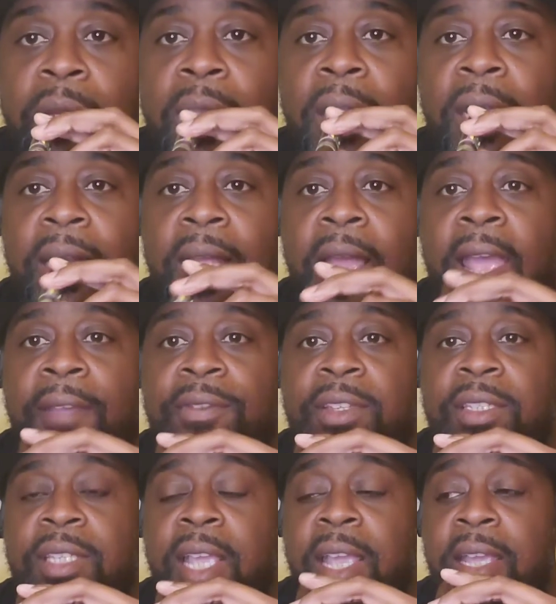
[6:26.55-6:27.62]
and I have to
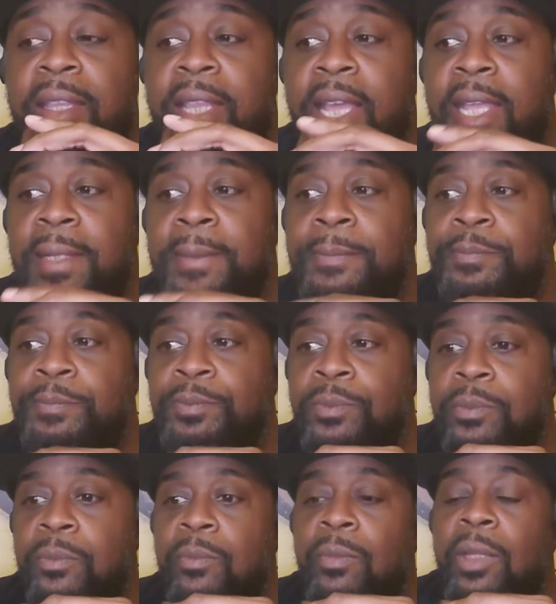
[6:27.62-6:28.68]
say that
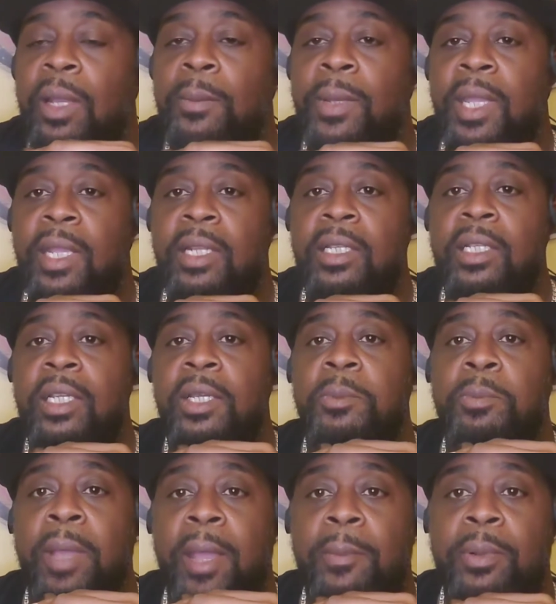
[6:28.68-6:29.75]
I'm getting
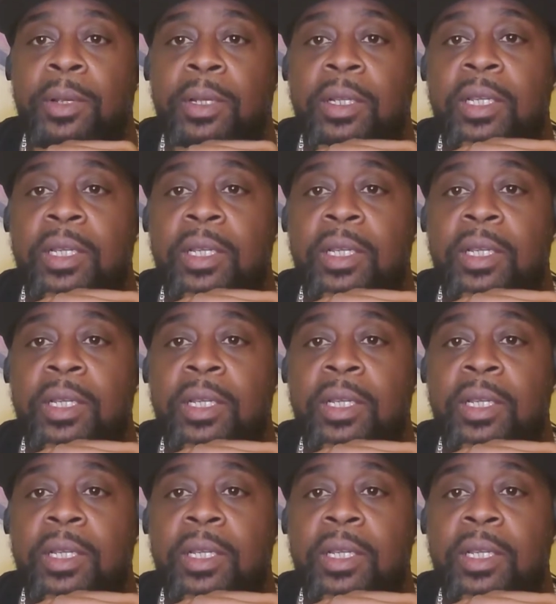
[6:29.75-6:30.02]
good pepper,